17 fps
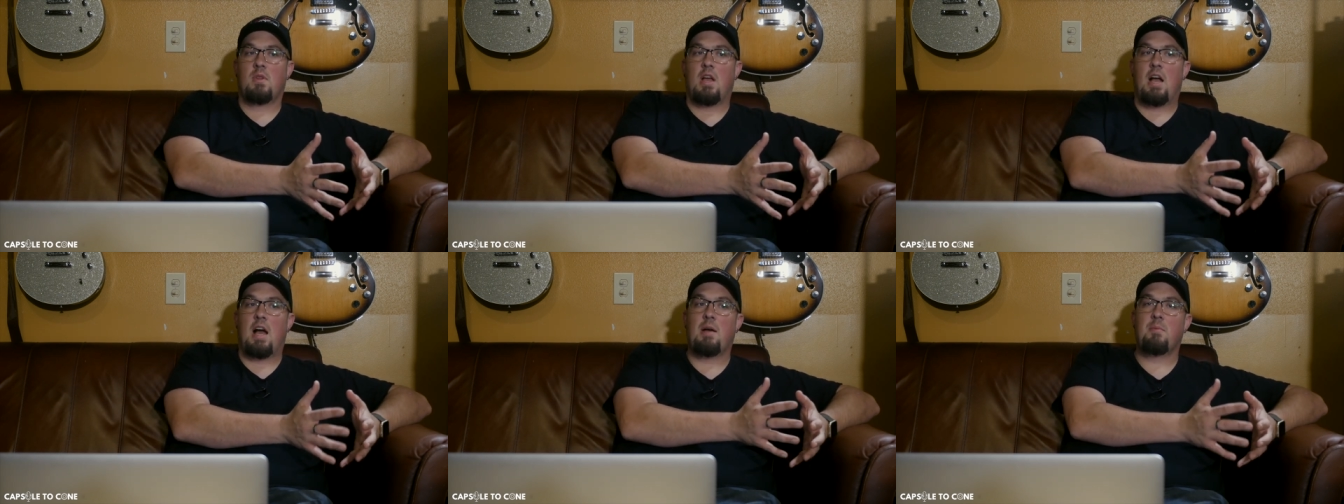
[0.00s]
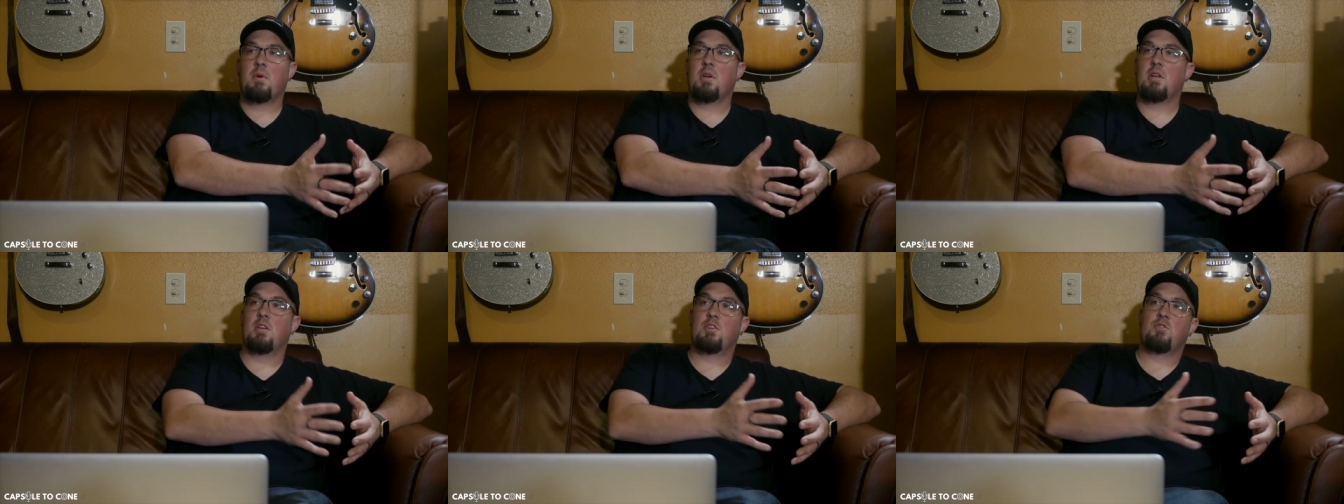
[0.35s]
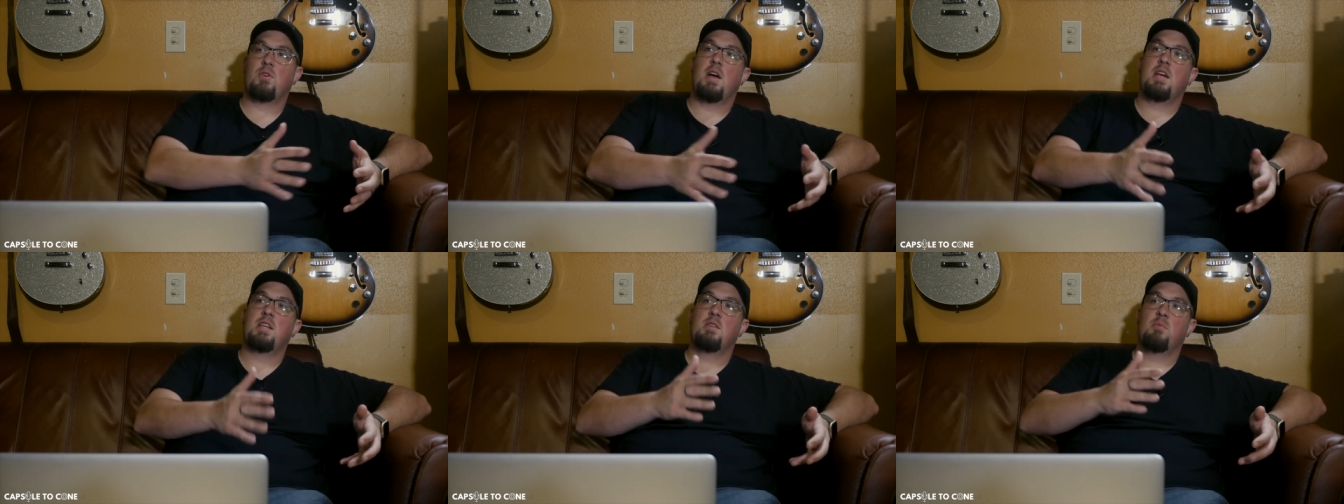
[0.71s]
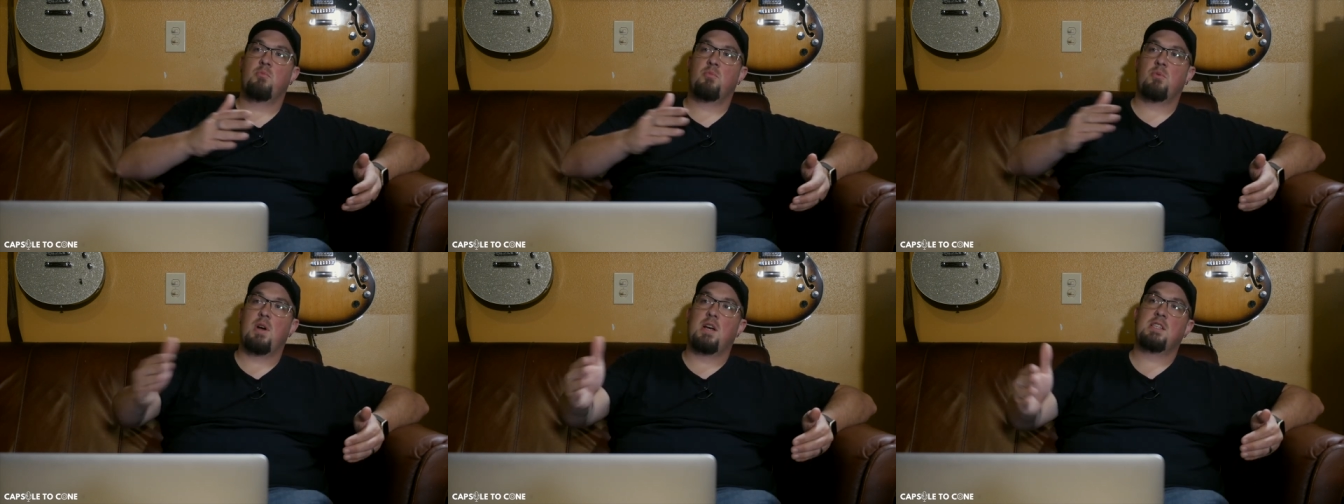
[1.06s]
I'm going to try to
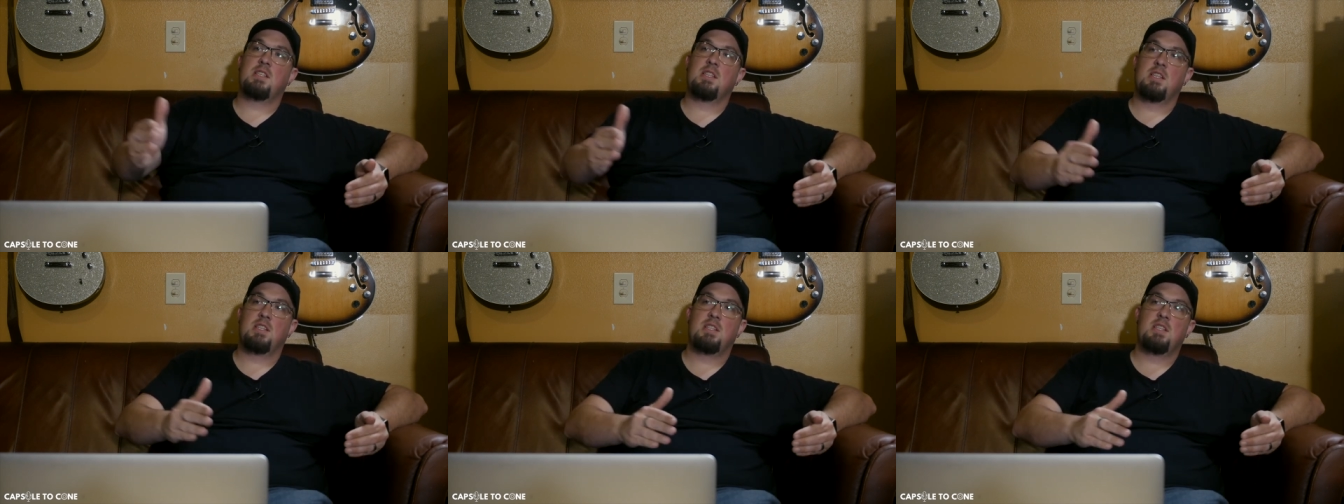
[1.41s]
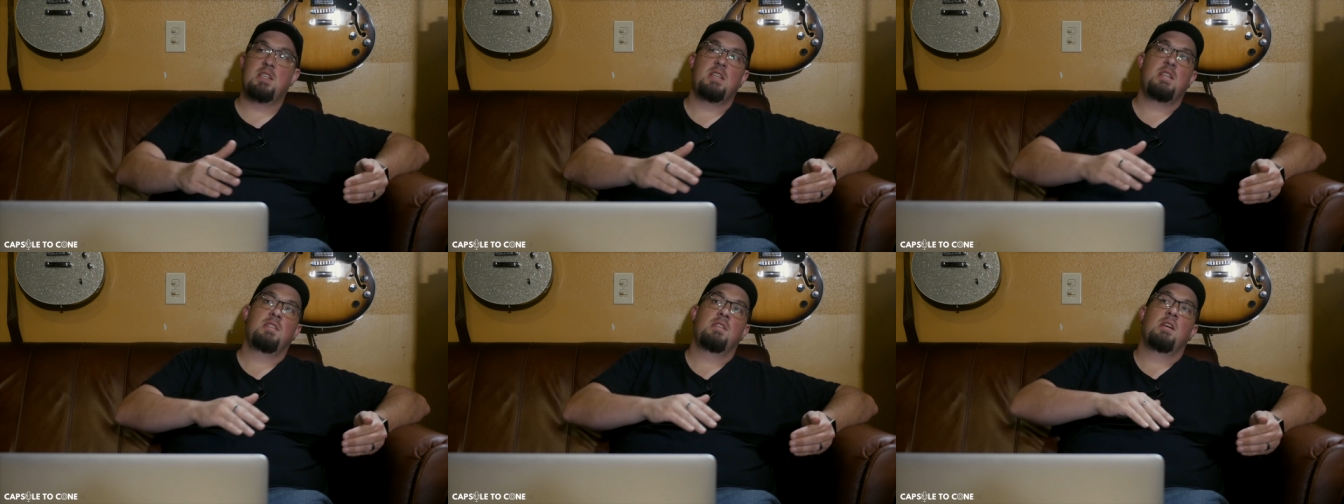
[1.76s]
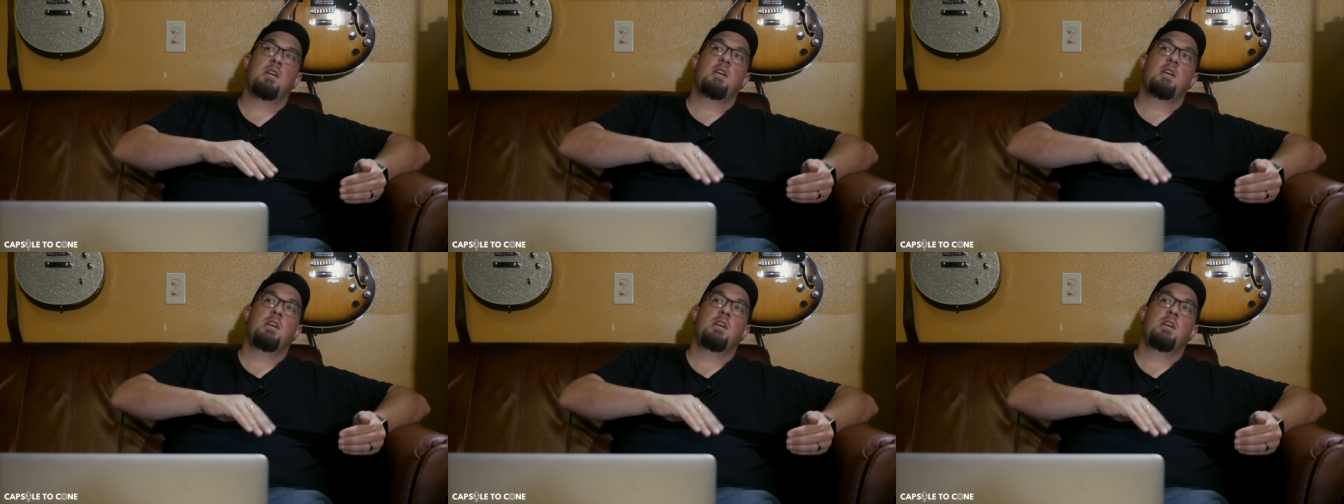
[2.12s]
process these